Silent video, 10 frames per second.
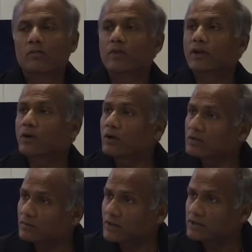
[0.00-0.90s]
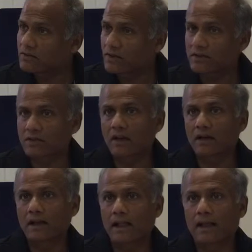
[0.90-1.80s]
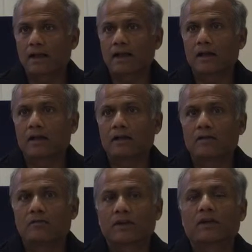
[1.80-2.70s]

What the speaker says: Because of the Jiveshna, we